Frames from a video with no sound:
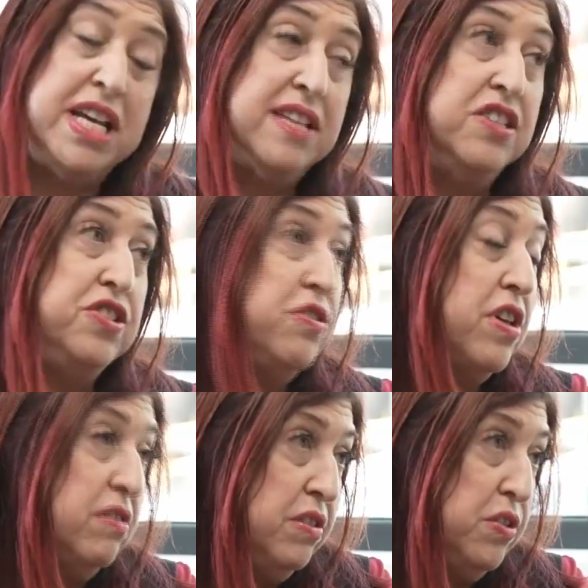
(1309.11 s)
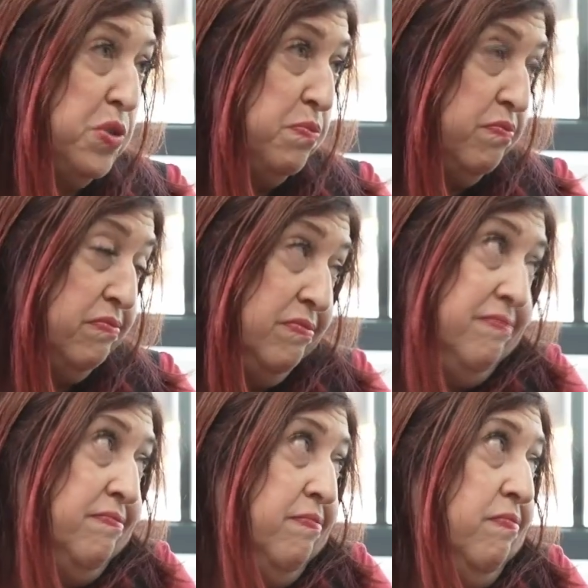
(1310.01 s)
it make sense to you that you
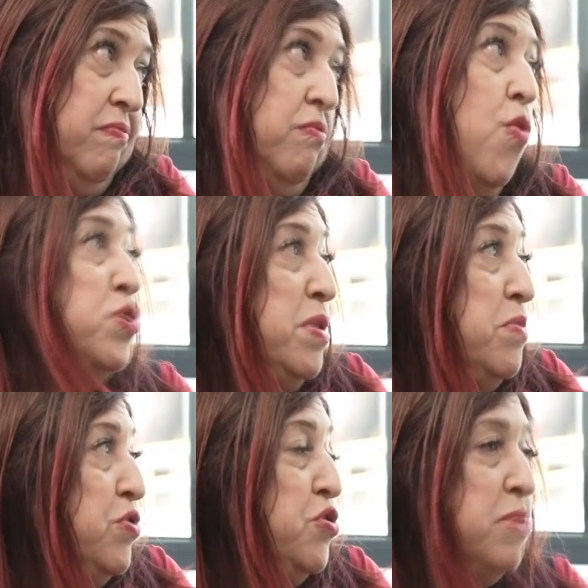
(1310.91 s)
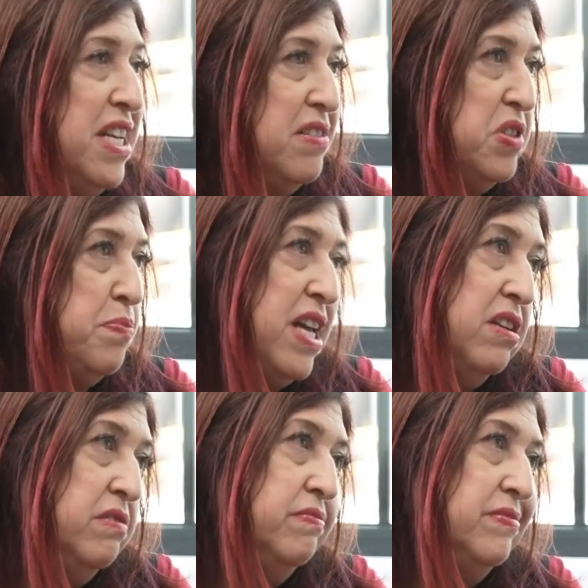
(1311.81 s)
most people you meet
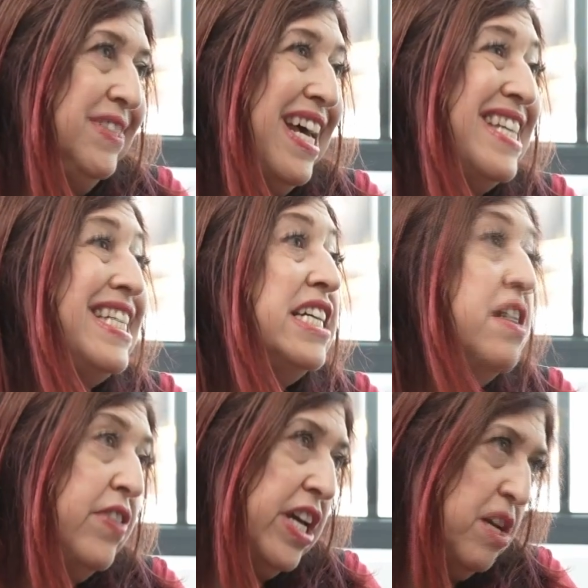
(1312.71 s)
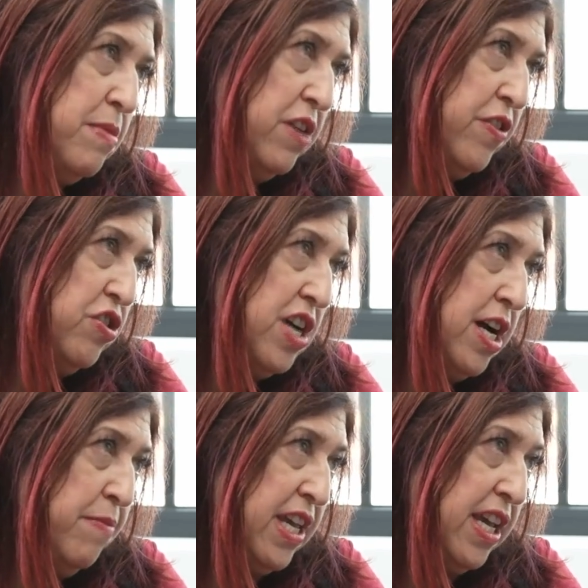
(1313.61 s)
spend a significant amount of their
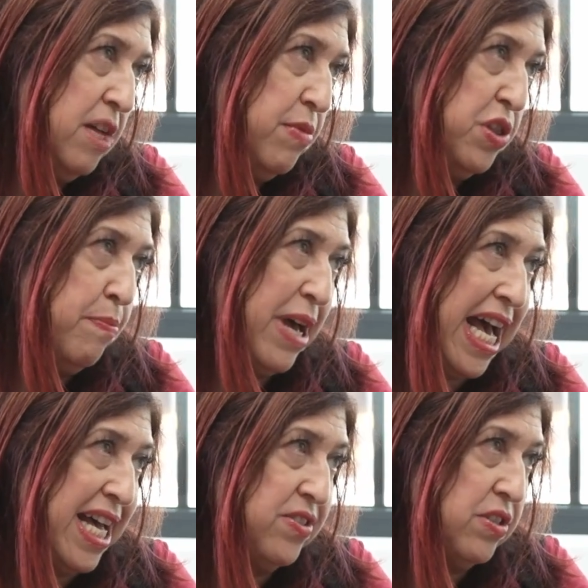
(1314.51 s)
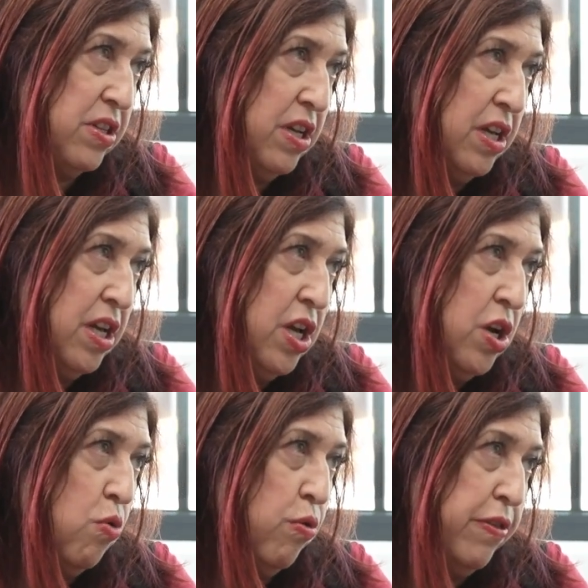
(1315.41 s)
time thinking about the past
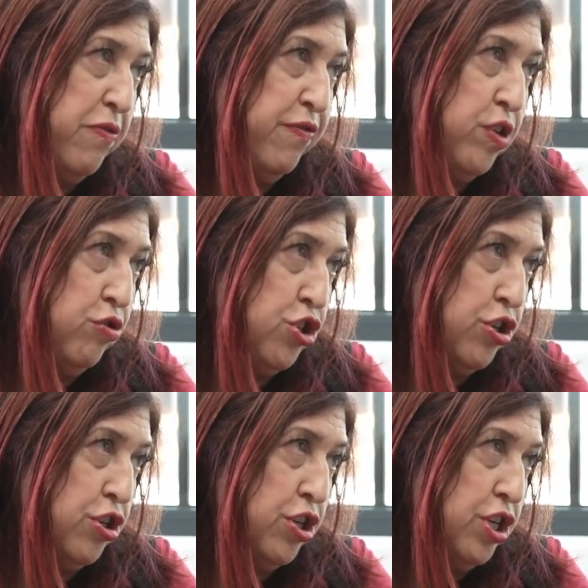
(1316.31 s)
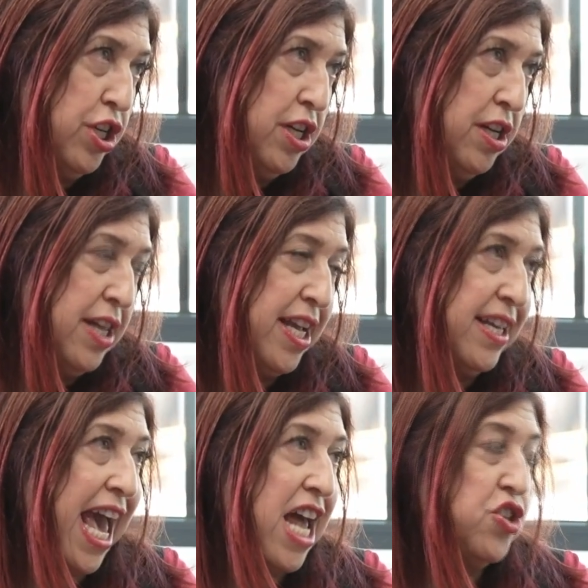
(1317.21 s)
or the future? Like
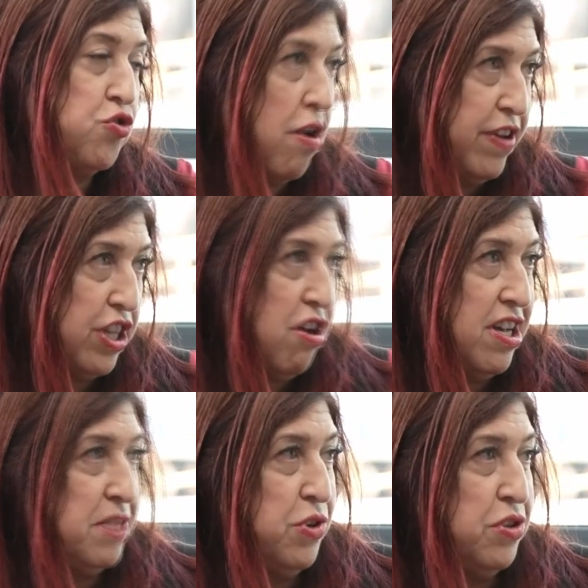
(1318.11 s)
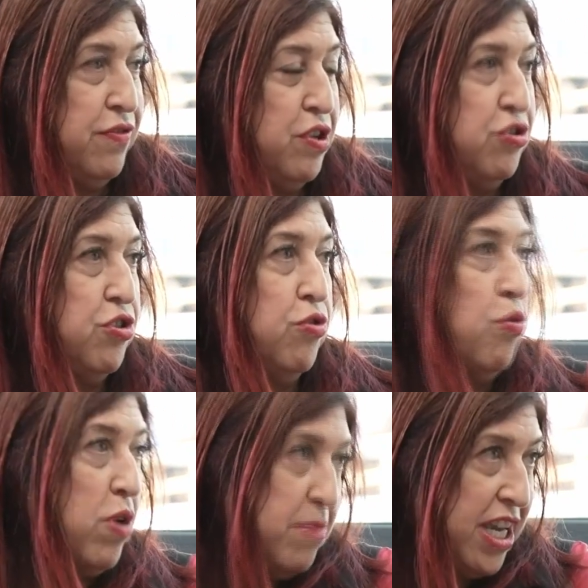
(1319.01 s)
exactly. catastrophic thoughts about the future
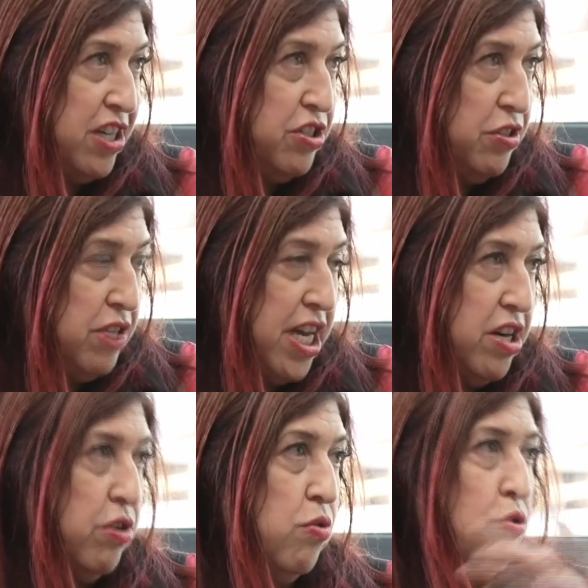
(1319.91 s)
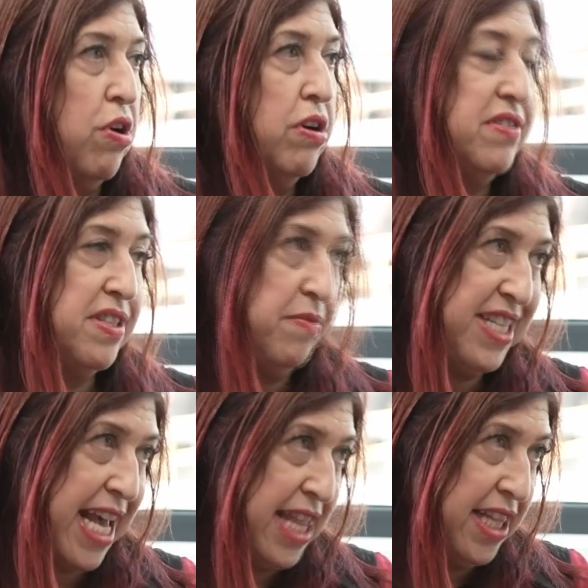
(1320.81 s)
or what am I going to yeah. do later or some
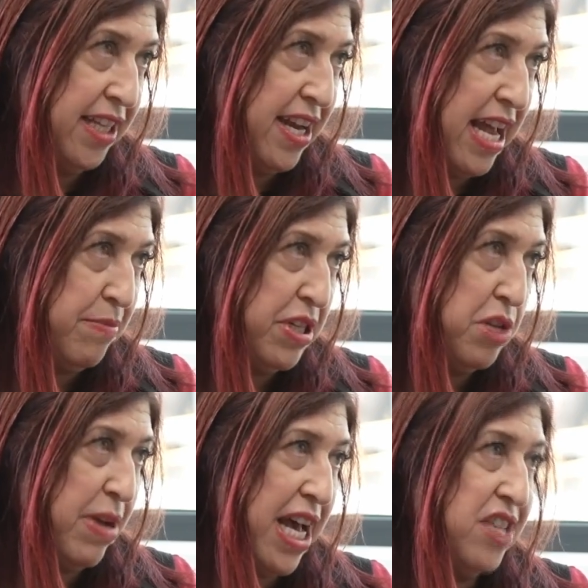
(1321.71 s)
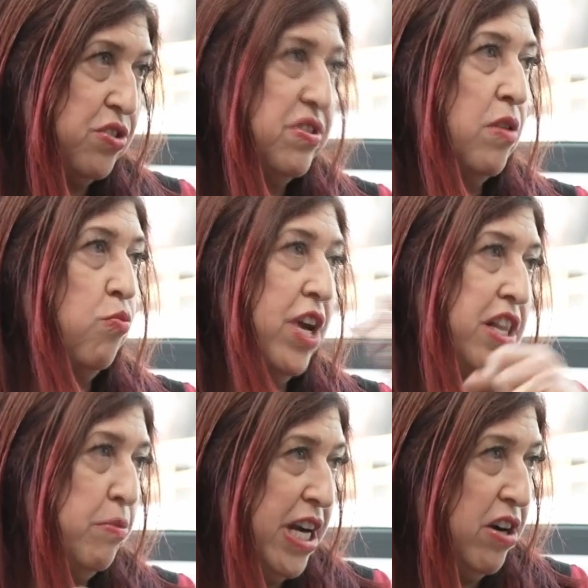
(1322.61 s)
sad thing that happened in the past or some
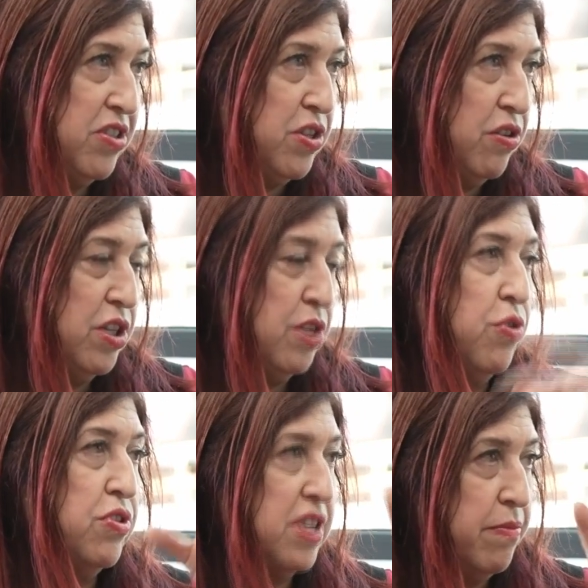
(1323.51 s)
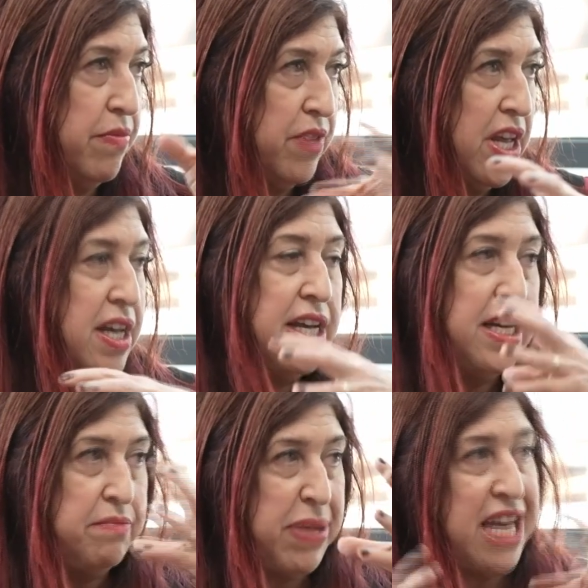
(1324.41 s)
way their parents them or some yes,
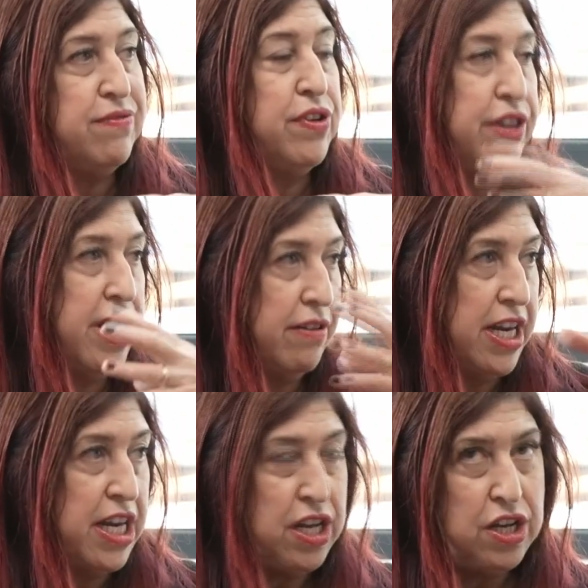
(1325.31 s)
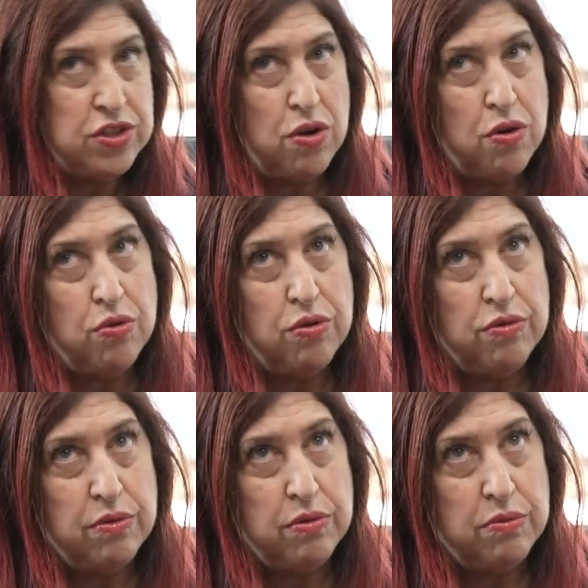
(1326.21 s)
yes, yes, painful thing, right?
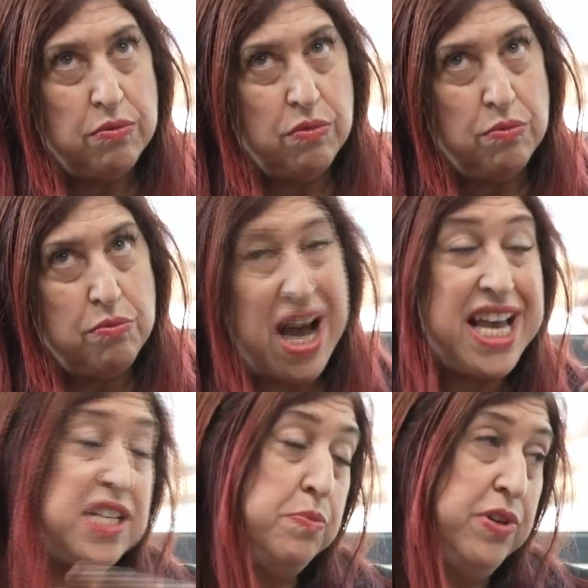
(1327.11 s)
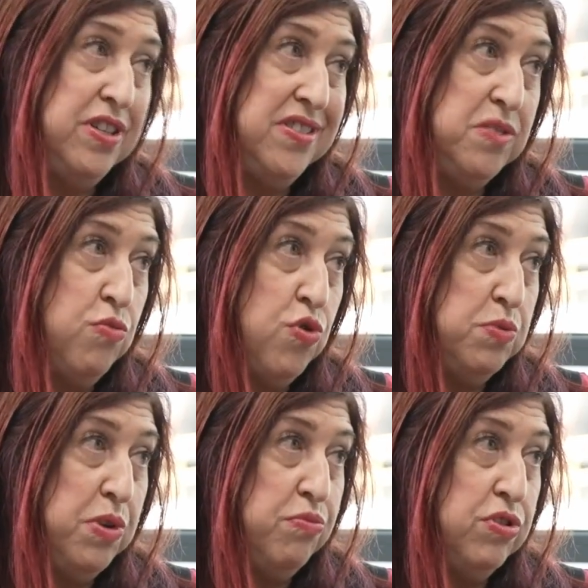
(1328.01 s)
So my experience is
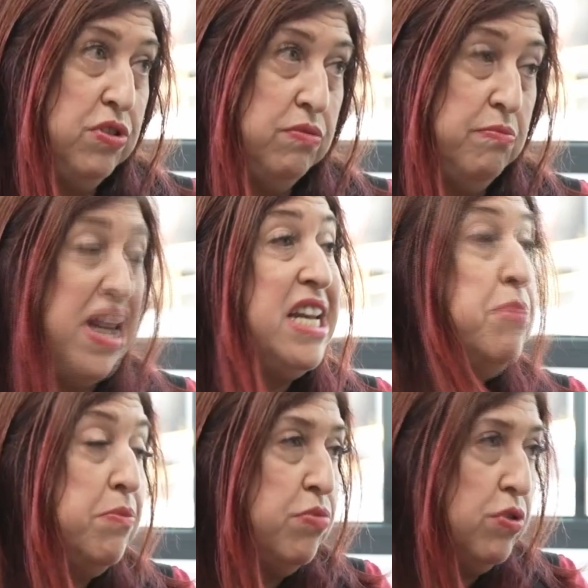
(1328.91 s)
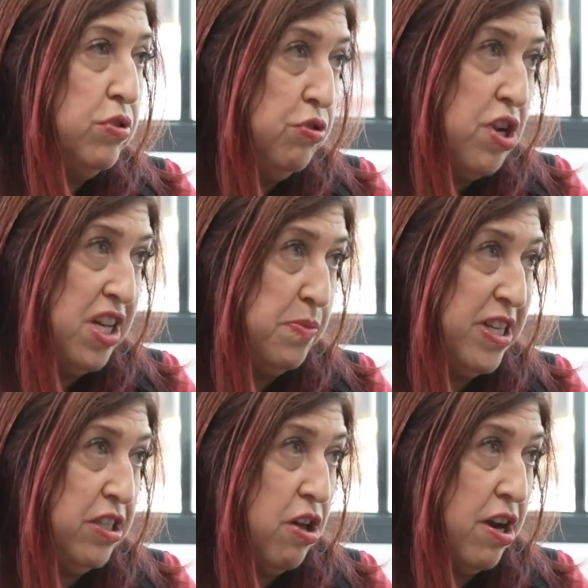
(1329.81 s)
most people, many people do not
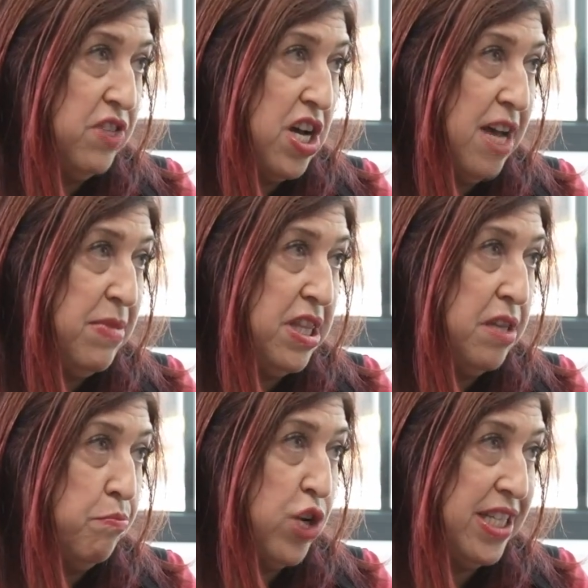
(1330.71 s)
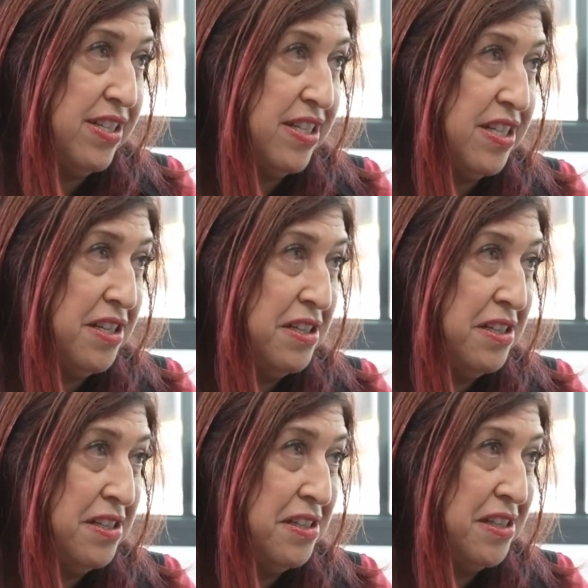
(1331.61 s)
spend a lot of time in the present.
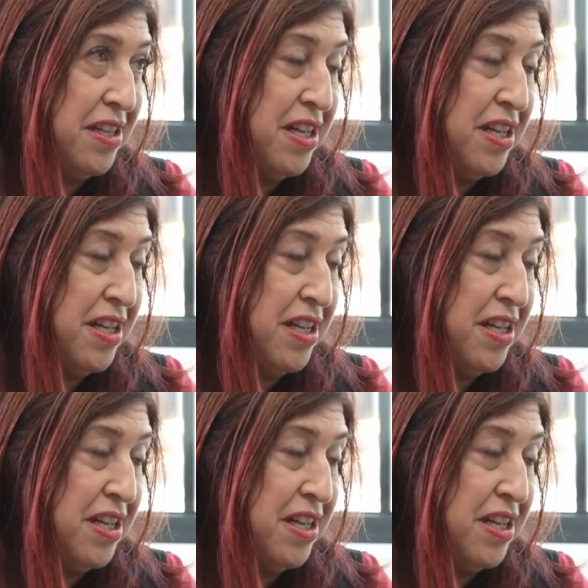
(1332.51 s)
Yeah.